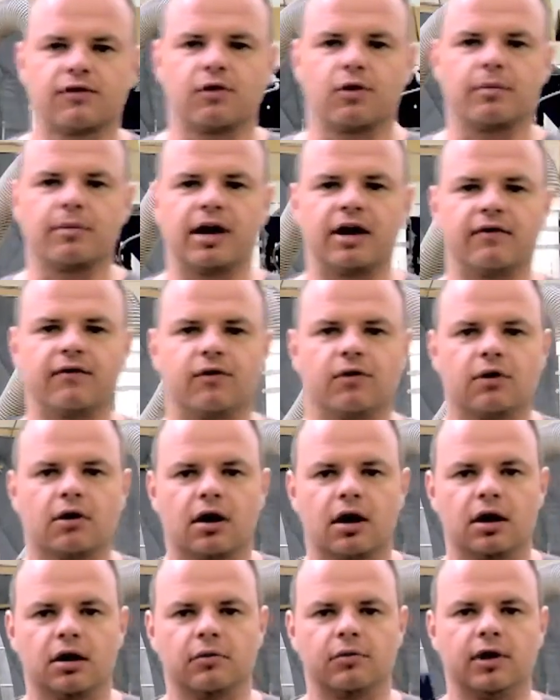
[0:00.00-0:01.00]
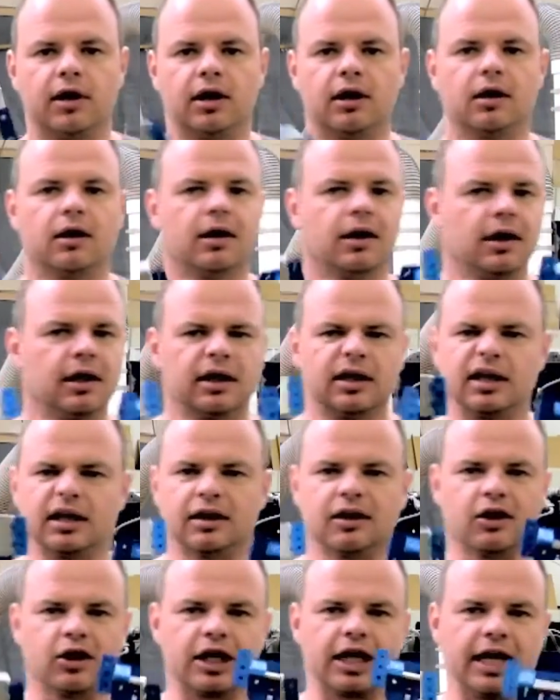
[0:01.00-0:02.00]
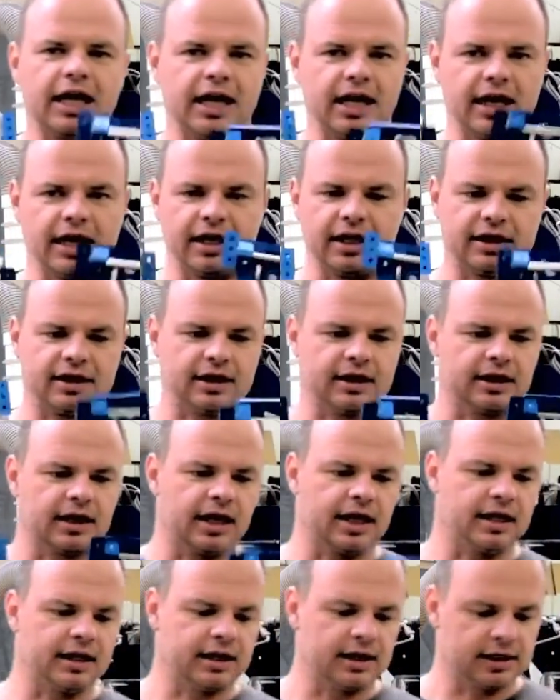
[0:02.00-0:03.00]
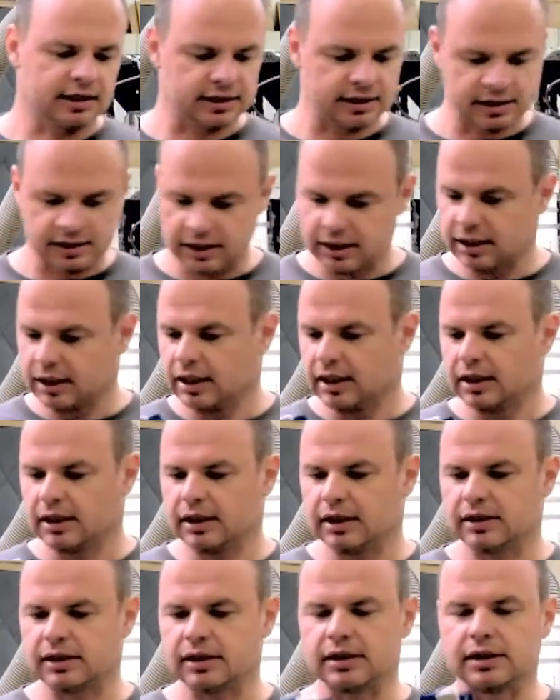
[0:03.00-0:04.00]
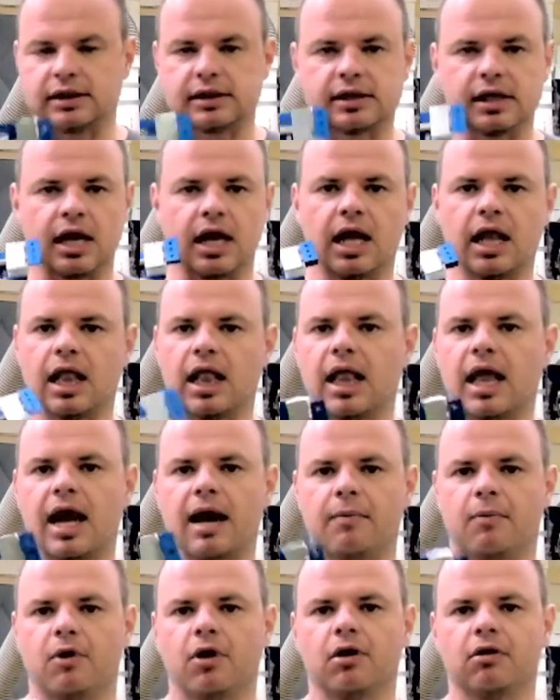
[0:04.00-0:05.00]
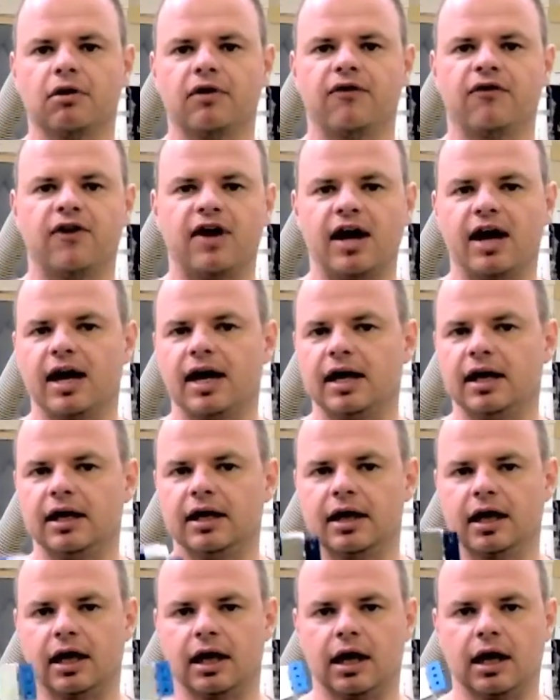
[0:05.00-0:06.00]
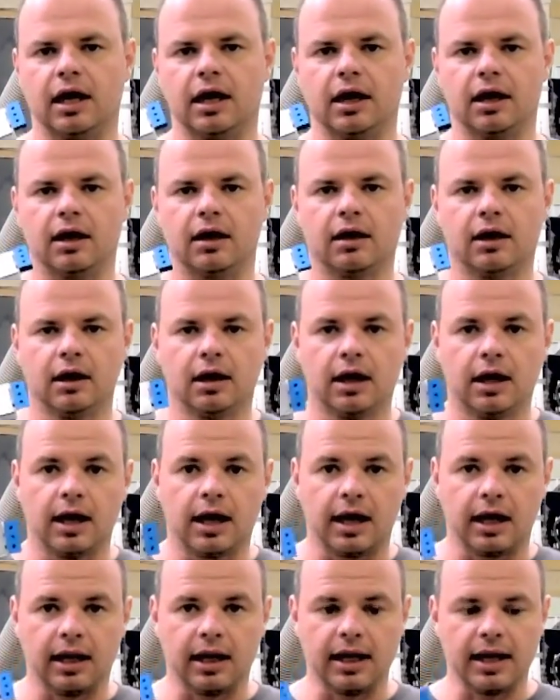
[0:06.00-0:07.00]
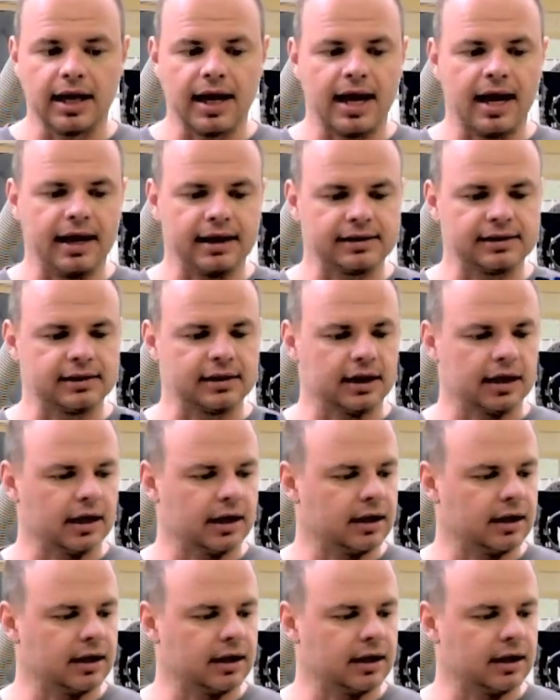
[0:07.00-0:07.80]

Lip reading: 4x4 hardware, didn't look anything like this. This is a lot more refined, a lot